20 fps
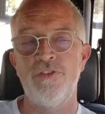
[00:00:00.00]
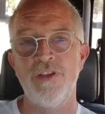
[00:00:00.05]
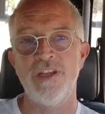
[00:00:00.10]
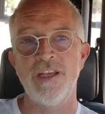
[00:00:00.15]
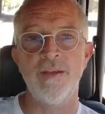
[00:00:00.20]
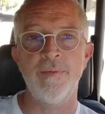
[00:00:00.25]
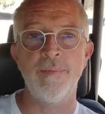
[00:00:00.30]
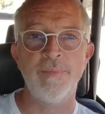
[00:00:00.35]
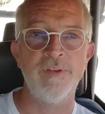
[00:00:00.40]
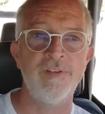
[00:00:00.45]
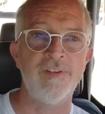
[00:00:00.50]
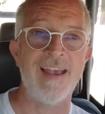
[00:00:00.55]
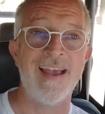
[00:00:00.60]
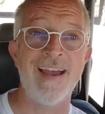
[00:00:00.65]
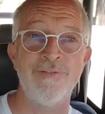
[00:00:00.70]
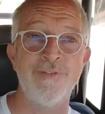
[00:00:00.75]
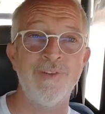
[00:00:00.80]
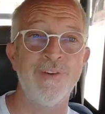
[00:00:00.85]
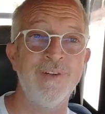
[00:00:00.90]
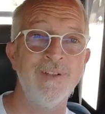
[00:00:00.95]
GM has
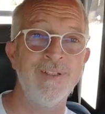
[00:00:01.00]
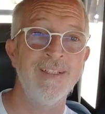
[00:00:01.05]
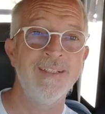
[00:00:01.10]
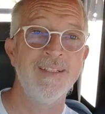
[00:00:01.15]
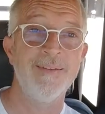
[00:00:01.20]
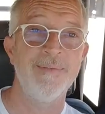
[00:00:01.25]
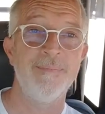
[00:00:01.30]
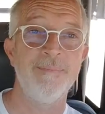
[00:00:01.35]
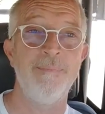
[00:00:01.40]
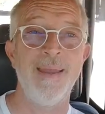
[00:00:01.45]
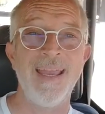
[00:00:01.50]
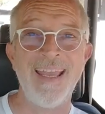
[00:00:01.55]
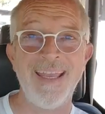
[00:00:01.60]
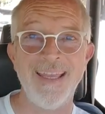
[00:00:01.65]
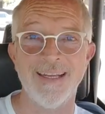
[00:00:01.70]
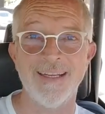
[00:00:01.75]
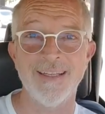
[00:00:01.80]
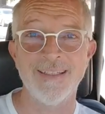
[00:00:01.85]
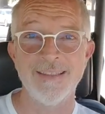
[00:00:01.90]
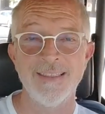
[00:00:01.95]
ever
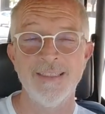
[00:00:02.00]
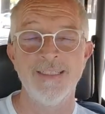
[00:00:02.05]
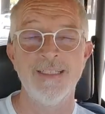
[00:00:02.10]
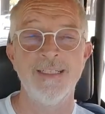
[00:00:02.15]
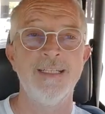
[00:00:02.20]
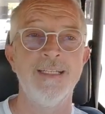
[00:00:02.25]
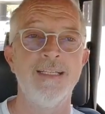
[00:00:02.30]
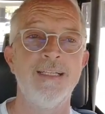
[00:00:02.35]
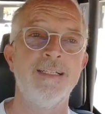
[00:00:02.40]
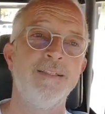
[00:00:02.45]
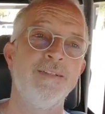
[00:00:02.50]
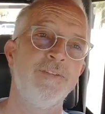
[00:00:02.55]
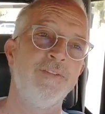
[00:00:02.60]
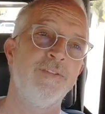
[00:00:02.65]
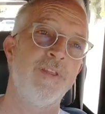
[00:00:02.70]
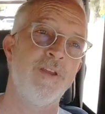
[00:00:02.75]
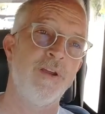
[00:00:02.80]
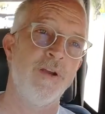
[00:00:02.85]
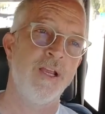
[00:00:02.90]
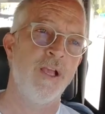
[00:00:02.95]
made.
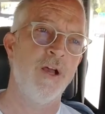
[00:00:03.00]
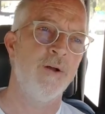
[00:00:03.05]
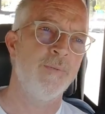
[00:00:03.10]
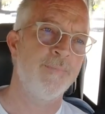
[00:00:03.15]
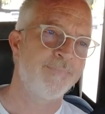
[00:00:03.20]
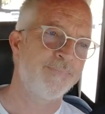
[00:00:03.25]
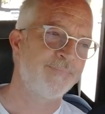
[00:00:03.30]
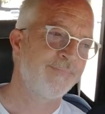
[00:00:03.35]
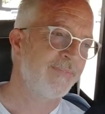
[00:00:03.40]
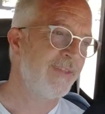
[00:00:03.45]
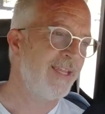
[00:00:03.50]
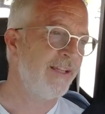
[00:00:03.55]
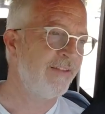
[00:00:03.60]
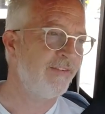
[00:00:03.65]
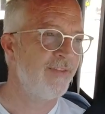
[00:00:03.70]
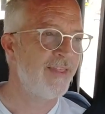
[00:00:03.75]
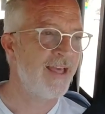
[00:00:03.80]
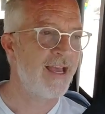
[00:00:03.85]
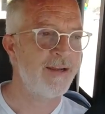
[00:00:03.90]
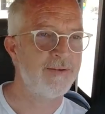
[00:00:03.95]
So there you go.
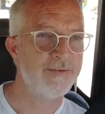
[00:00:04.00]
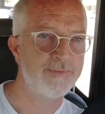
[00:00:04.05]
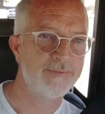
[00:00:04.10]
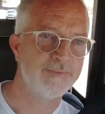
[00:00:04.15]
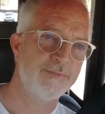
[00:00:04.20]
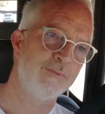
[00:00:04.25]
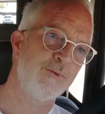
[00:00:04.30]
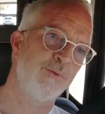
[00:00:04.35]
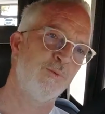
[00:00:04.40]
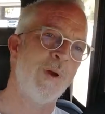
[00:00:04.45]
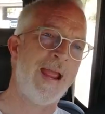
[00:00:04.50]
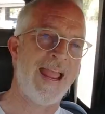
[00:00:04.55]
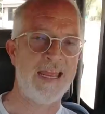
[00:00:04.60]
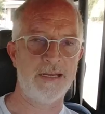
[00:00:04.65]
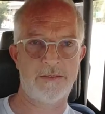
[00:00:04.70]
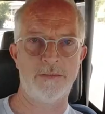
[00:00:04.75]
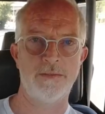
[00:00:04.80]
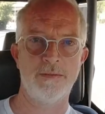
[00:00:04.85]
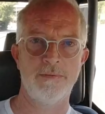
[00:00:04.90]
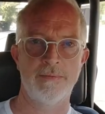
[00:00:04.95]
That's that
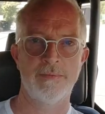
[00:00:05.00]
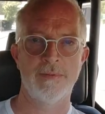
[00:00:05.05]
rant.